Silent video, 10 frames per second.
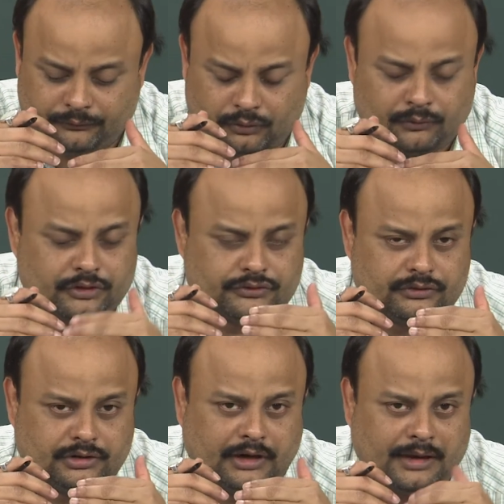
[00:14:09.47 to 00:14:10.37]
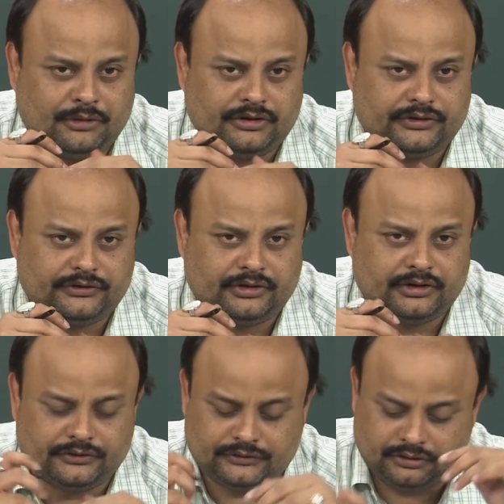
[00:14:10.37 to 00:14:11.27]
for which the diameter is
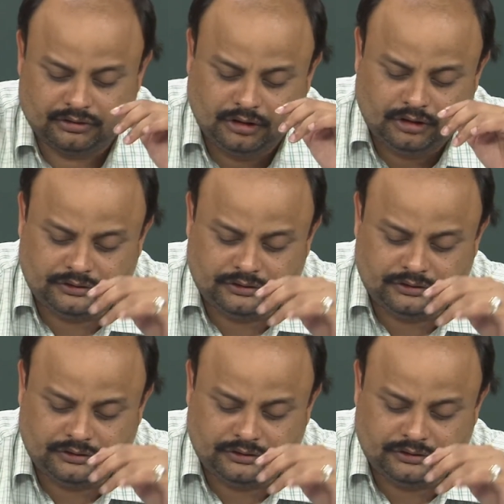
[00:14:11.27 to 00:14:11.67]
increasing,